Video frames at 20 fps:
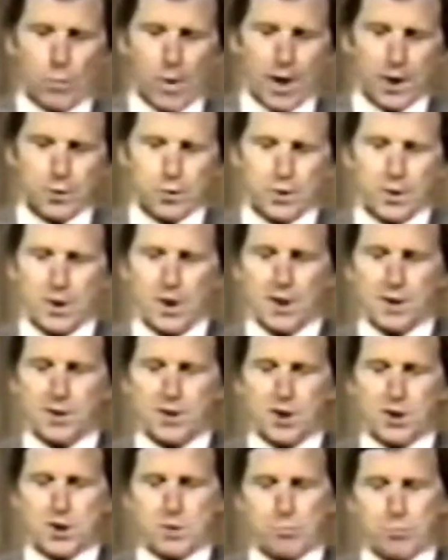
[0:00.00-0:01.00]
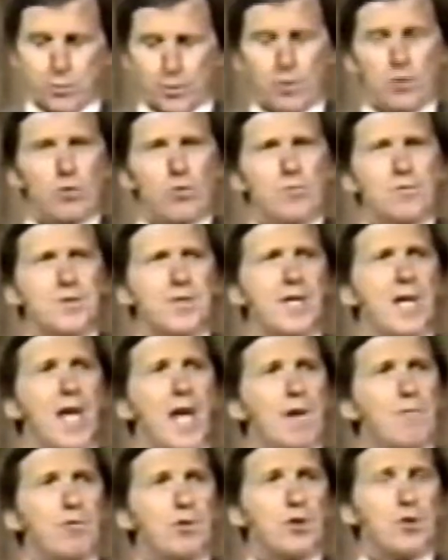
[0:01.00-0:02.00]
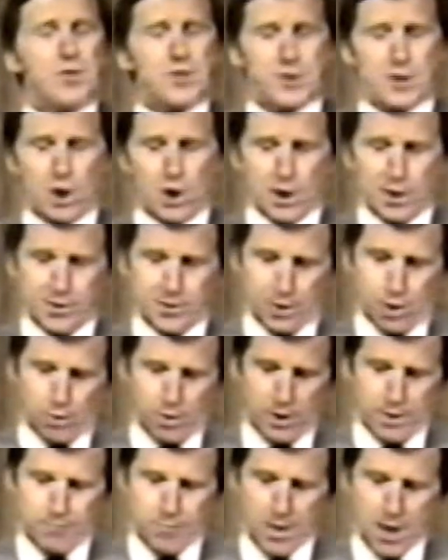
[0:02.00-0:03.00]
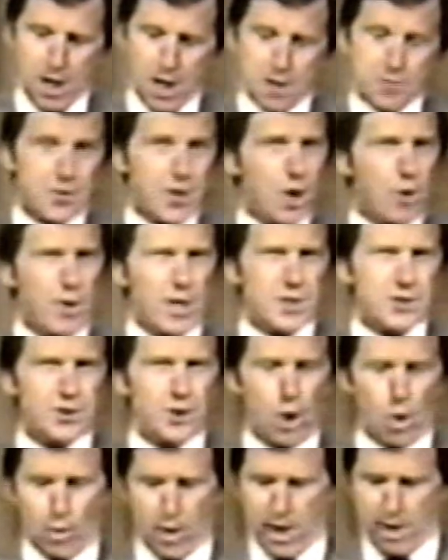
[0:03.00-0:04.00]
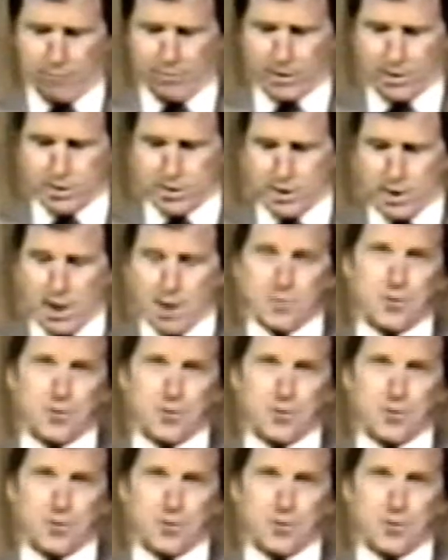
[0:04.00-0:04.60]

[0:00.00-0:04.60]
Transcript: record disproves the evolutionary theory. There is no evidence